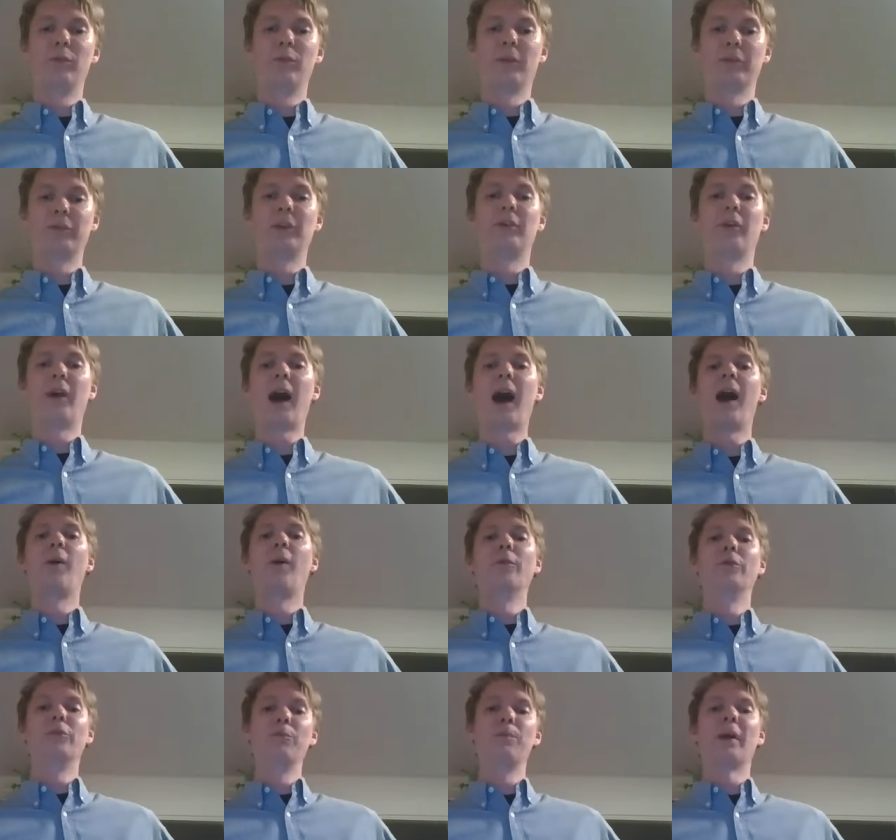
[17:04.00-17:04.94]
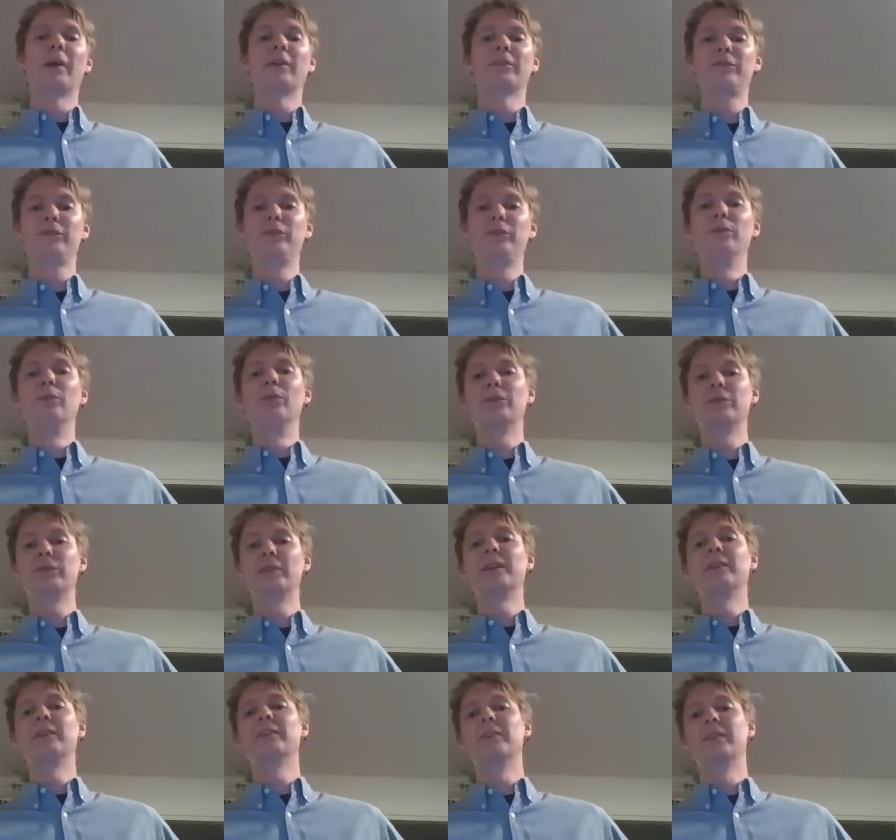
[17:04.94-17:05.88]
consider how to best choose
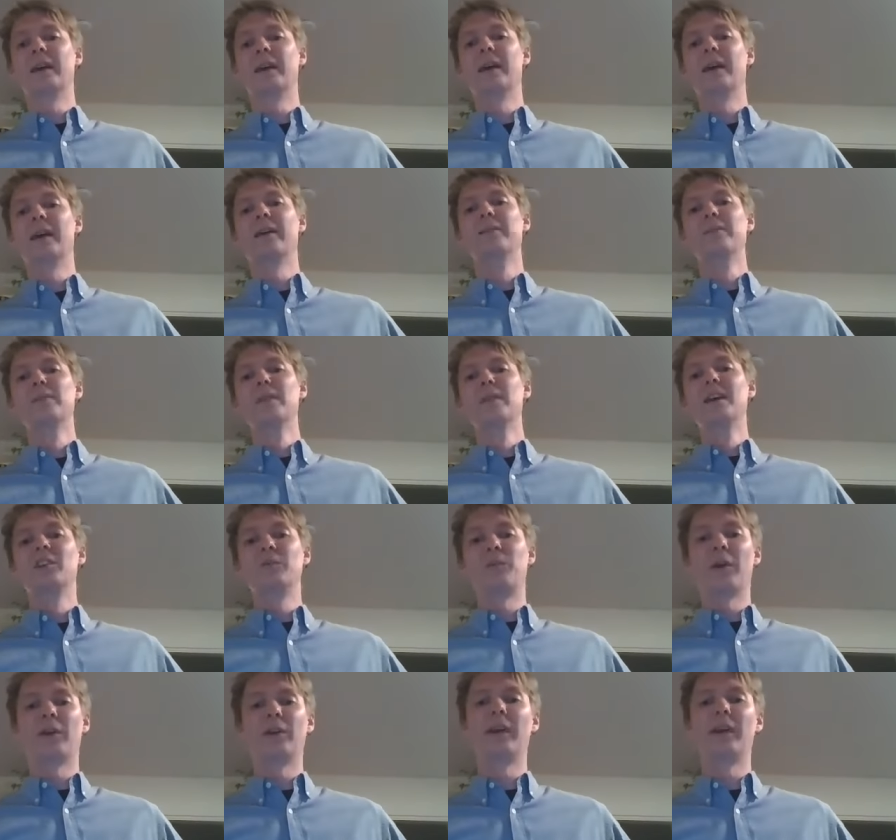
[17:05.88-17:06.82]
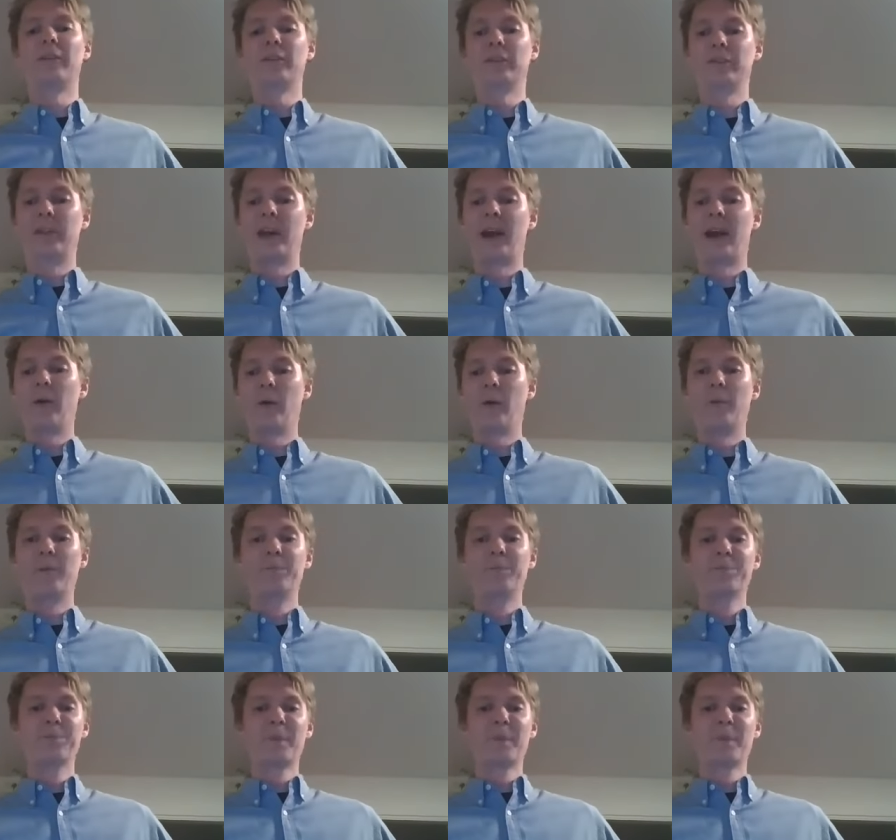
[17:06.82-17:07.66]
this speculation scenario.